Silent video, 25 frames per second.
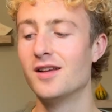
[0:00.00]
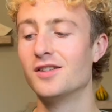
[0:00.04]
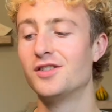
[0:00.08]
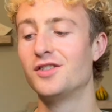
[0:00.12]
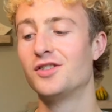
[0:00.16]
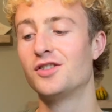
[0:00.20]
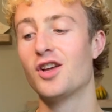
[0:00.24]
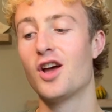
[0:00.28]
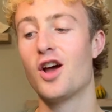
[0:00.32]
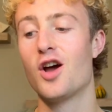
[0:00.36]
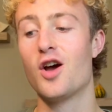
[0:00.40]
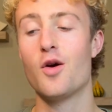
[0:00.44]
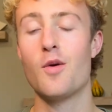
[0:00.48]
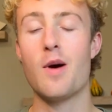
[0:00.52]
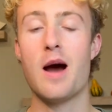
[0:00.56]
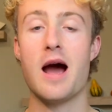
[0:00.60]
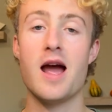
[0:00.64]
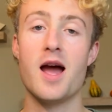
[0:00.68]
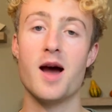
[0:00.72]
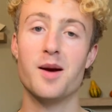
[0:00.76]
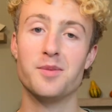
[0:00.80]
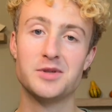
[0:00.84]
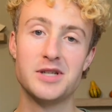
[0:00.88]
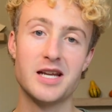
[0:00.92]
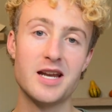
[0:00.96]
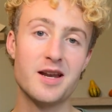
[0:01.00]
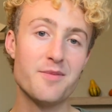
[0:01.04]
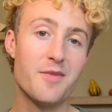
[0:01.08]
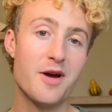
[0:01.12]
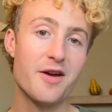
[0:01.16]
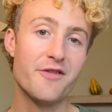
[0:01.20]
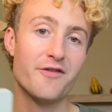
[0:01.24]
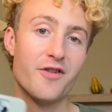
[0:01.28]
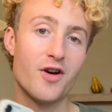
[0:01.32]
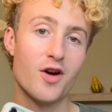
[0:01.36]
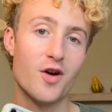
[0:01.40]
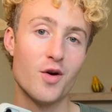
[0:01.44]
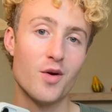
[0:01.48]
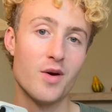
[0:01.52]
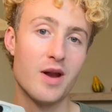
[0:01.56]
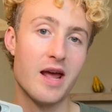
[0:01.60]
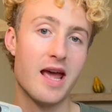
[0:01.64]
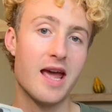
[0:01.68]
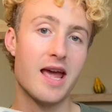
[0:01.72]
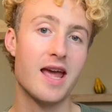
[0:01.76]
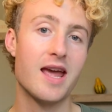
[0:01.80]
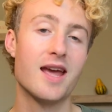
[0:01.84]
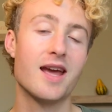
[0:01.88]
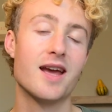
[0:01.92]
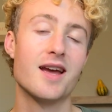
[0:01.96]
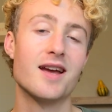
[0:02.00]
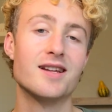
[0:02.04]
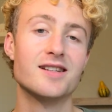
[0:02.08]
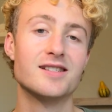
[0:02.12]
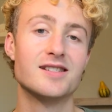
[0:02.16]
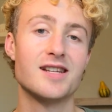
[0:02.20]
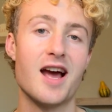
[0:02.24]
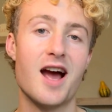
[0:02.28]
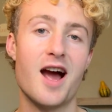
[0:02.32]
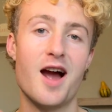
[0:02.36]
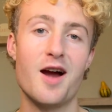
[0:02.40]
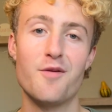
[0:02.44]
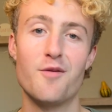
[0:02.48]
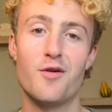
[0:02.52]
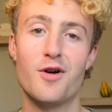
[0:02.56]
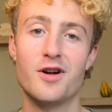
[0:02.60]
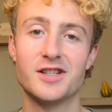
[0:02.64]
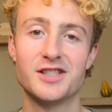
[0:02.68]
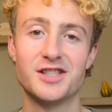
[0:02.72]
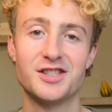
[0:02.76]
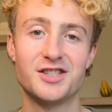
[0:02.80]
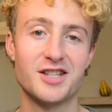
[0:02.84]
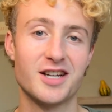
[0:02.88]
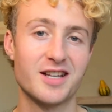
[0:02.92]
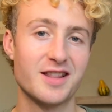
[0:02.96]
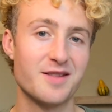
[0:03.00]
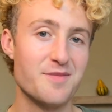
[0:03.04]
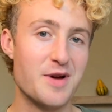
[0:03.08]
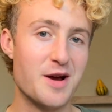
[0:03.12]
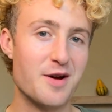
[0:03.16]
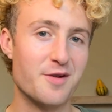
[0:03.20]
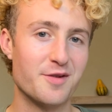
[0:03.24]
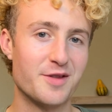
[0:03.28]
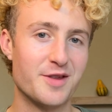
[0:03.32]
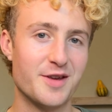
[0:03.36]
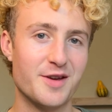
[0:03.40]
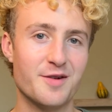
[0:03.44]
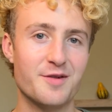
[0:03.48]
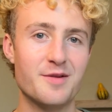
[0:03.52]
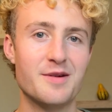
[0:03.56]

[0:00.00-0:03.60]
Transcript: So I updated my phone and I want to check them out with you.